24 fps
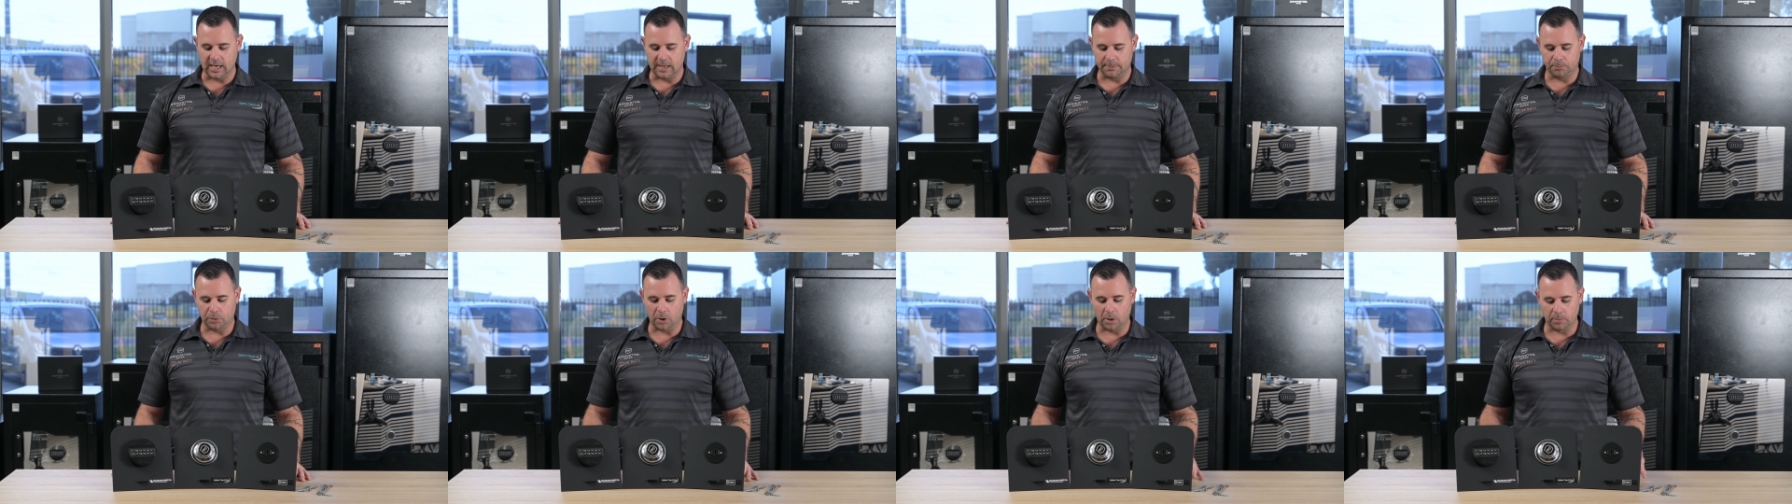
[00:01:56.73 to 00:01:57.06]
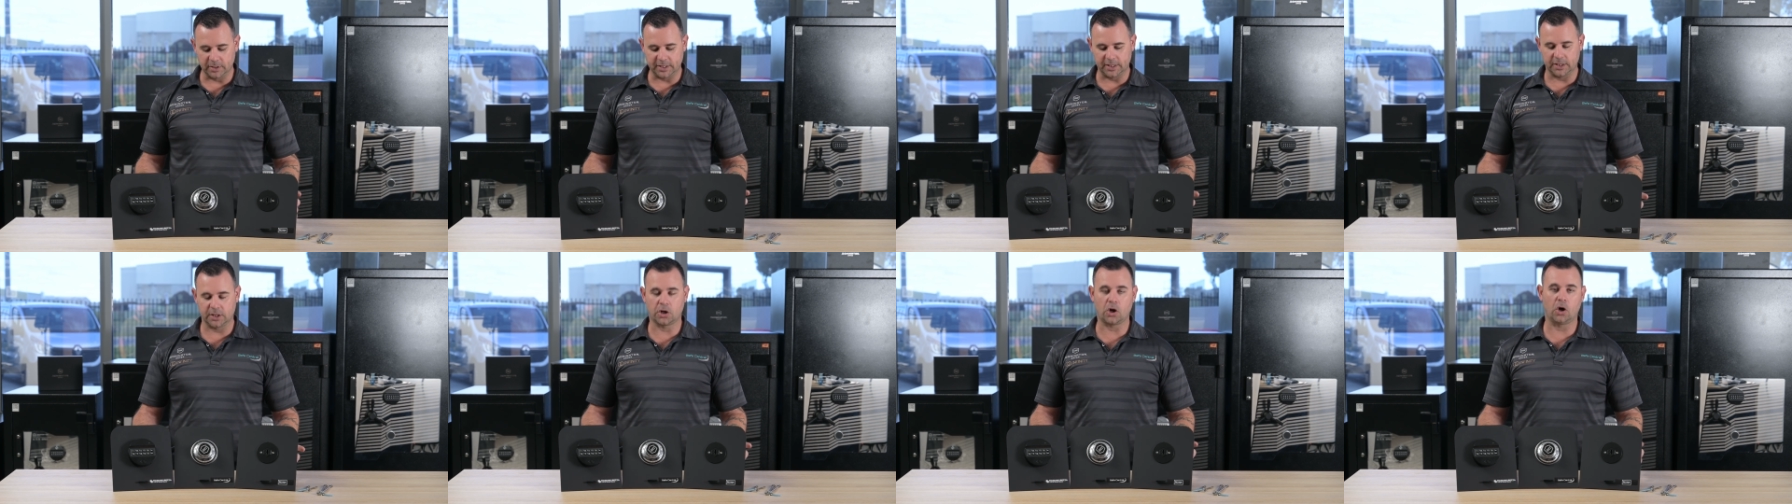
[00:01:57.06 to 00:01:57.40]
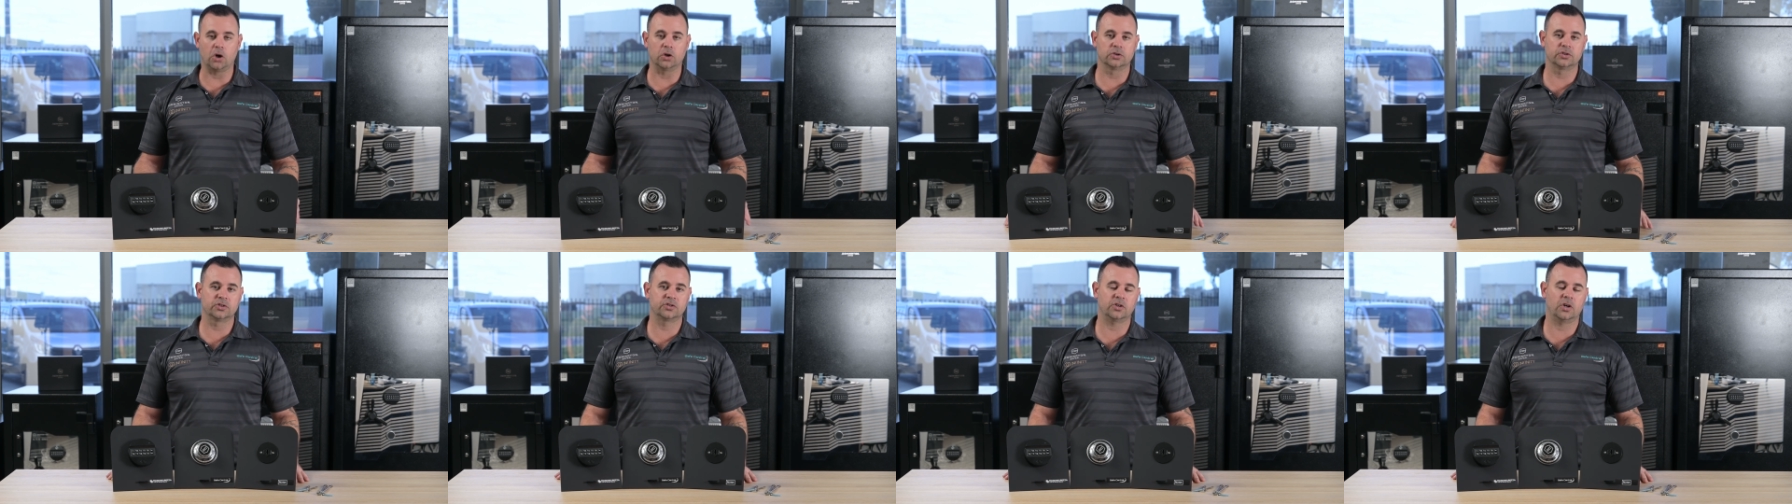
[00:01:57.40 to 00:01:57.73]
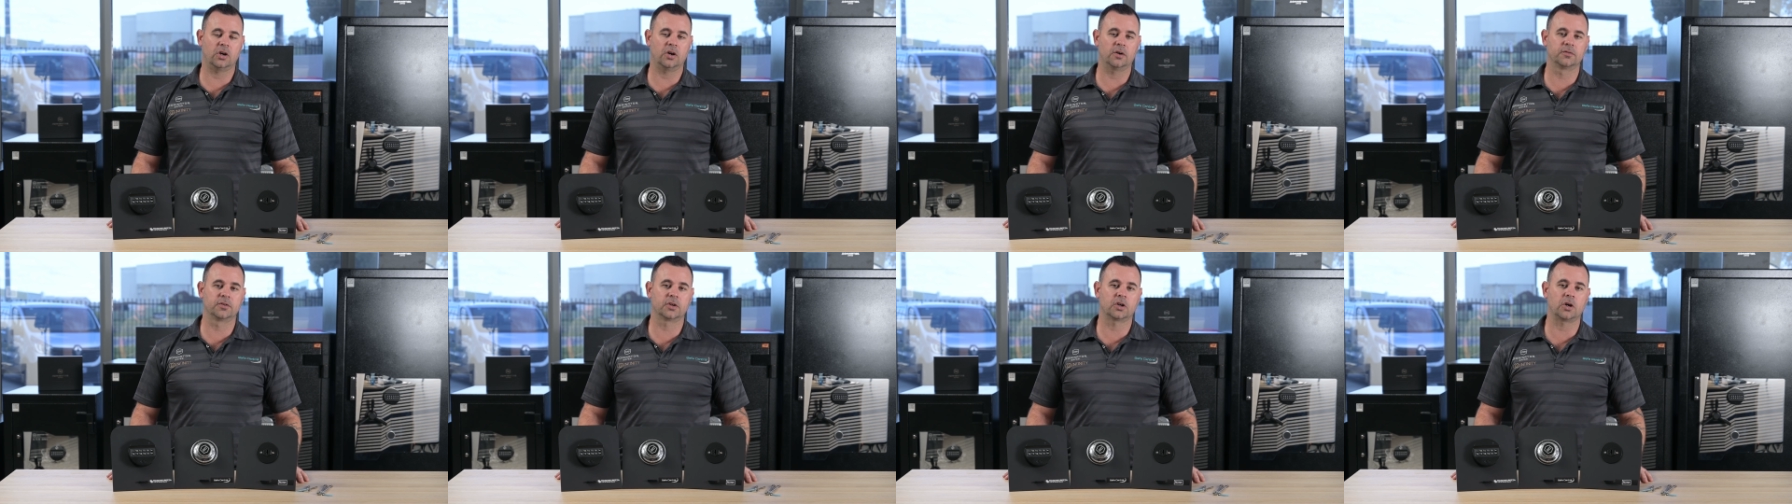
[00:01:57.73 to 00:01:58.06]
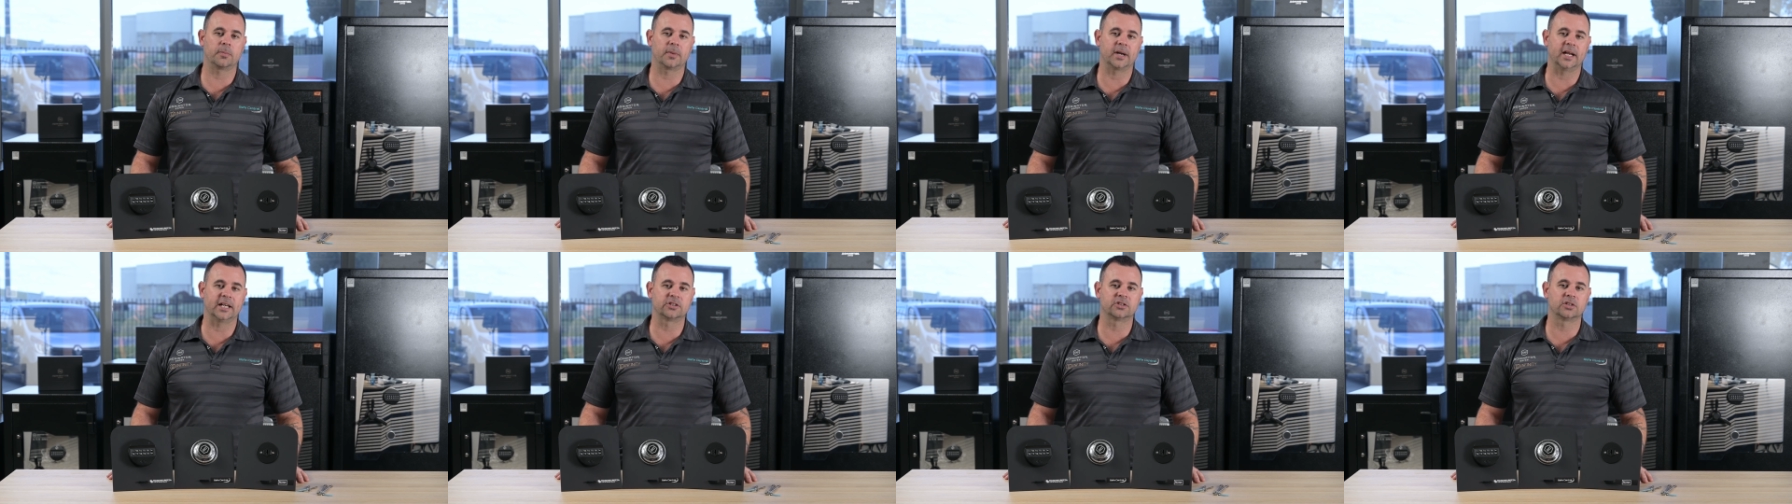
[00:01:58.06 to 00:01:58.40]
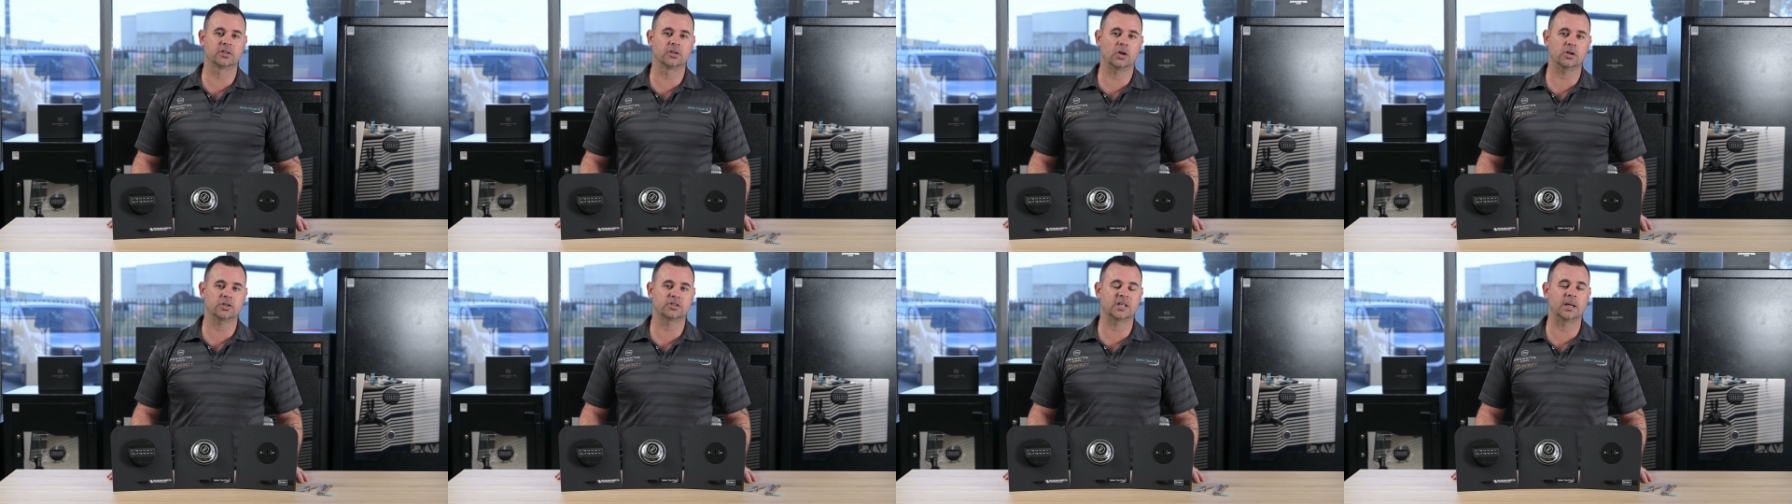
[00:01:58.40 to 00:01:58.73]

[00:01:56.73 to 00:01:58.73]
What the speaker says: Probably the cons of the combination lock,